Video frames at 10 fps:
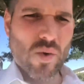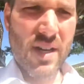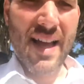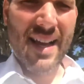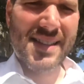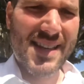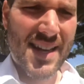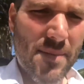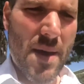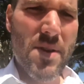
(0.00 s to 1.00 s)
one, like I said,
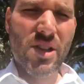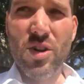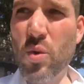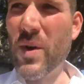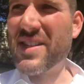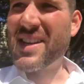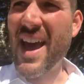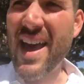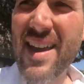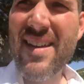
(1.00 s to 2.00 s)
it may be a little
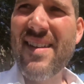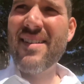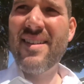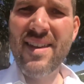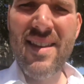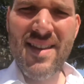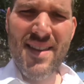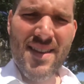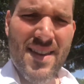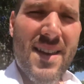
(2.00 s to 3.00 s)
risque,
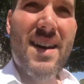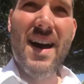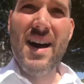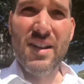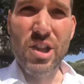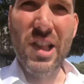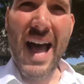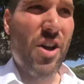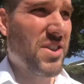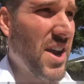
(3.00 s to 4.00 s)
uh, a little
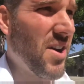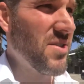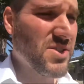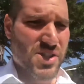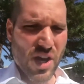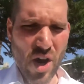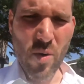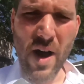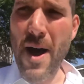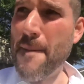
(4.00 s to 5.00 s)
out there.
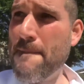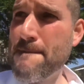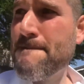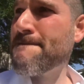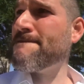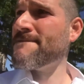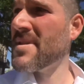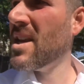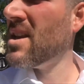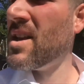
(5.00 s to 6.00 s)
So, um,
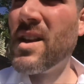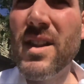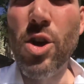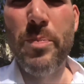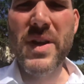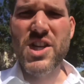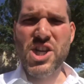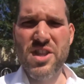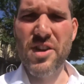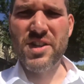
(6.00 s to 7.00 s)
little
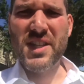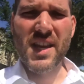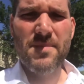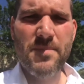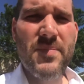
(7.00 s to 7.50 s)
PG 13.